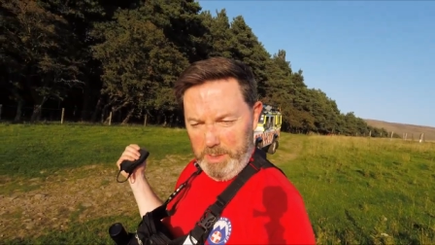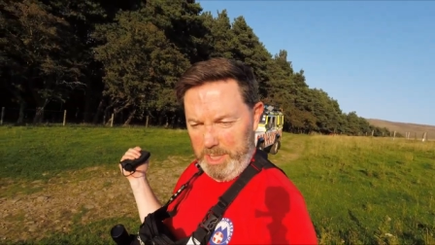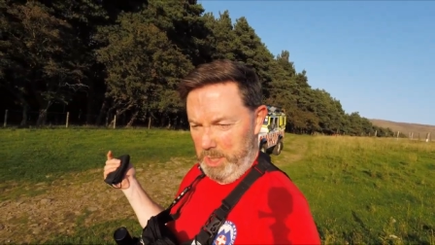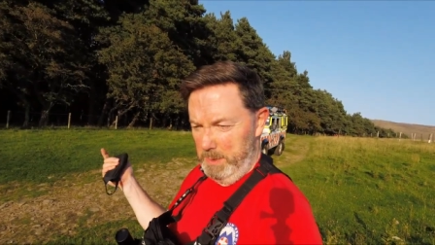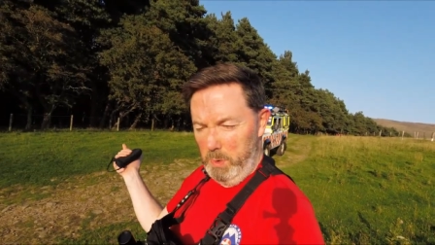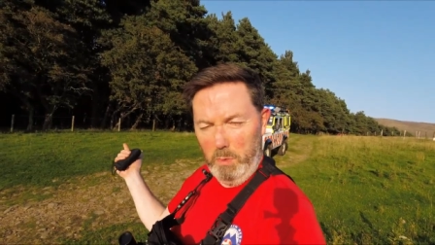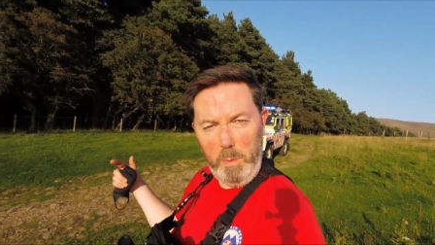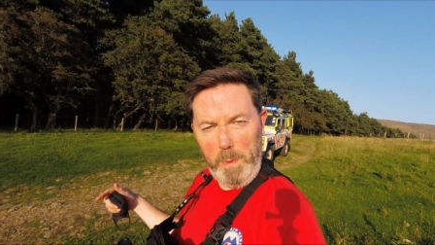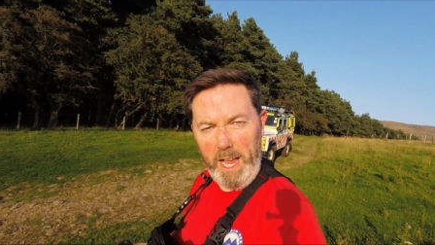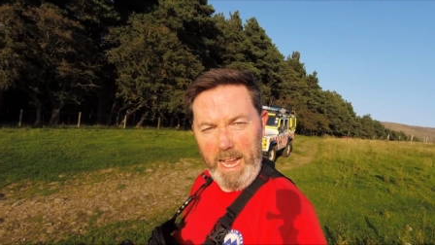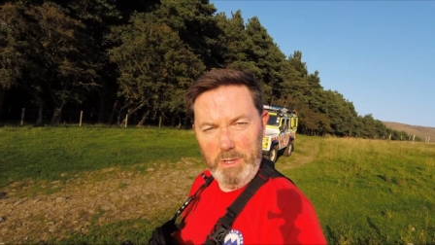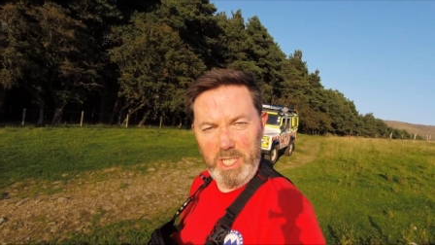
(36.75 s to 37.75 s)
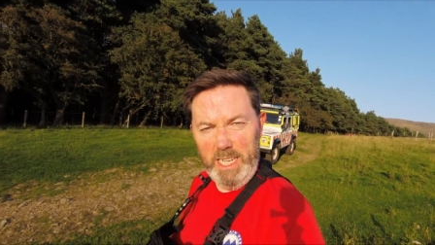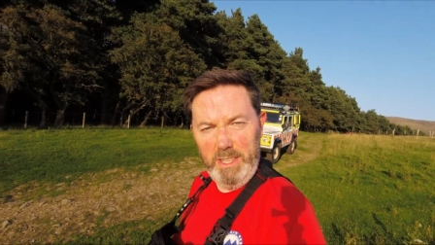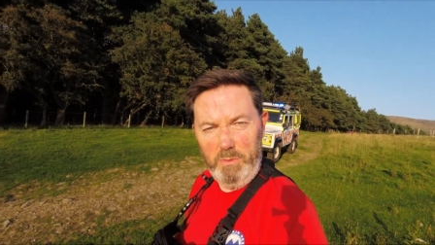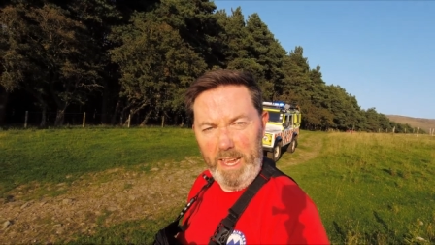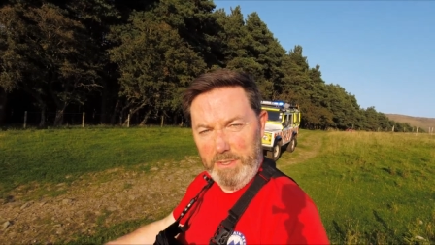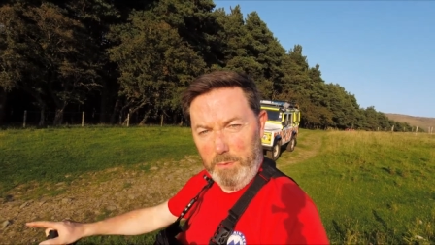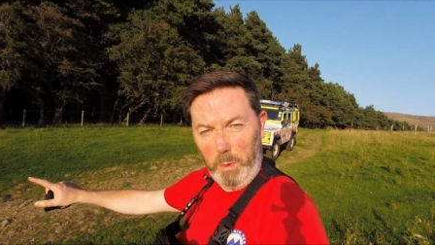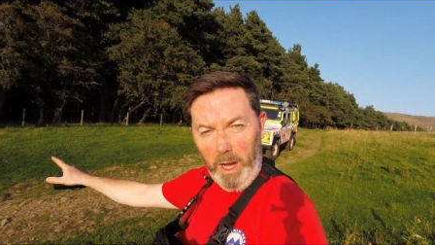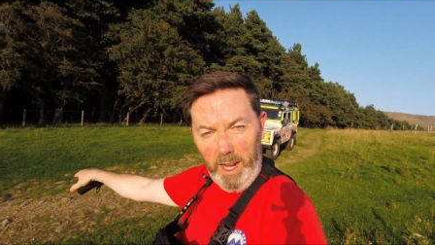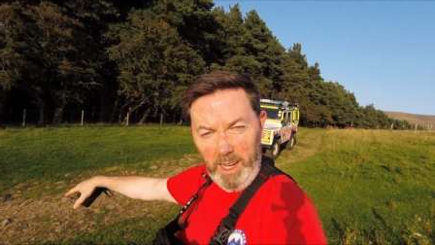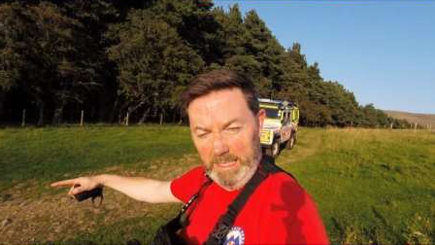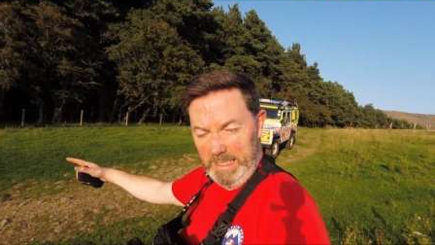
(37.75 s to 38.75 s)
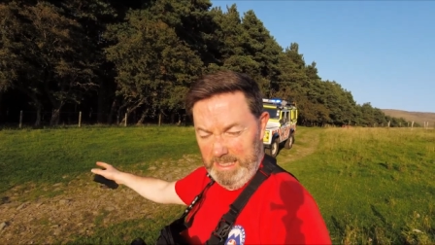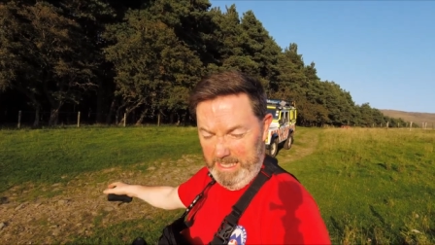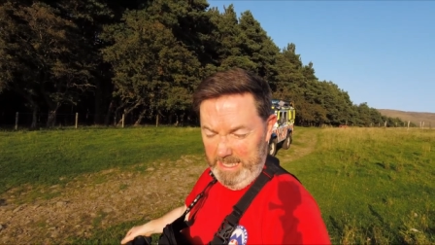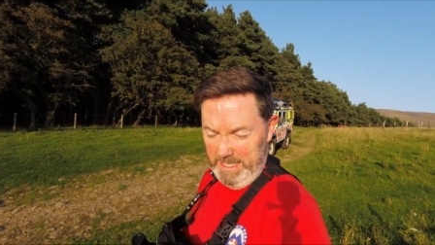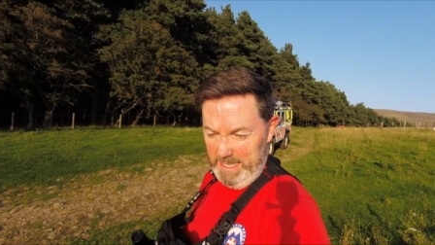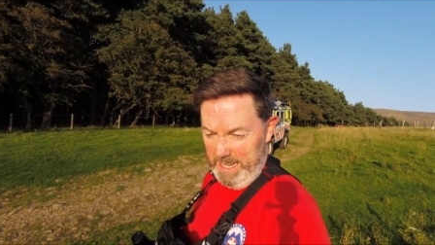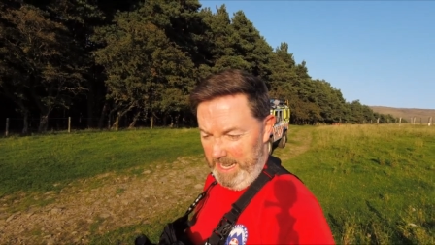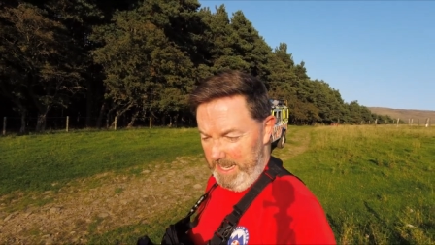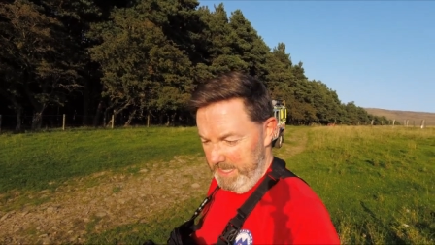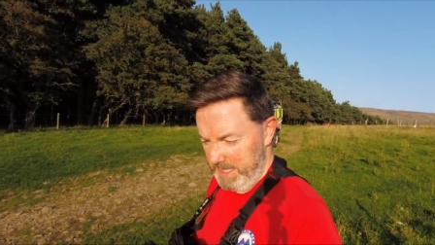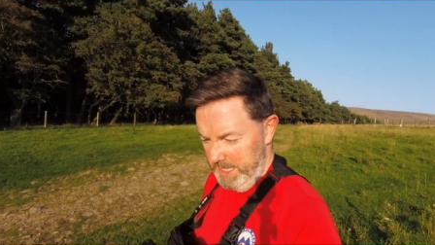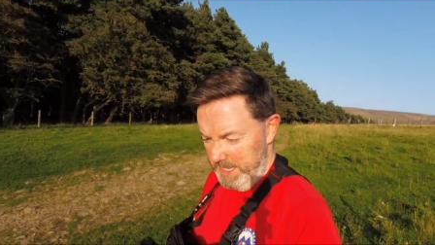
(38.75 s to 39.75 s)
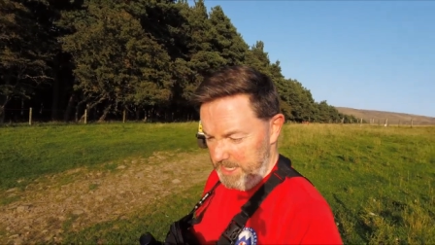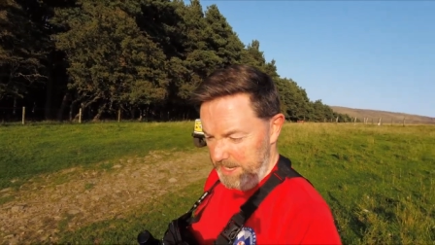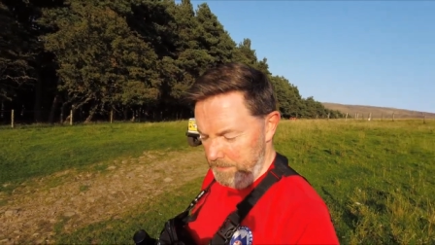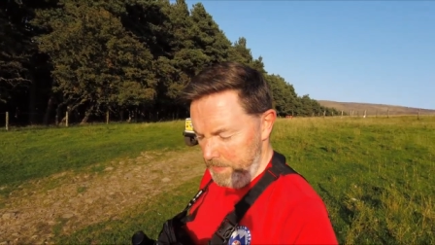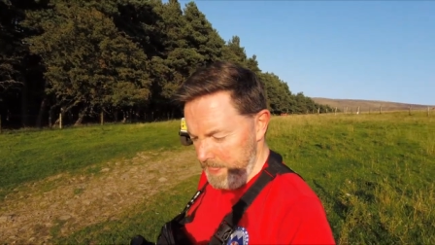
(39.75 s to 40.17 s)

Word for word: which is above Upper House near the reservoir in uh, Kinder.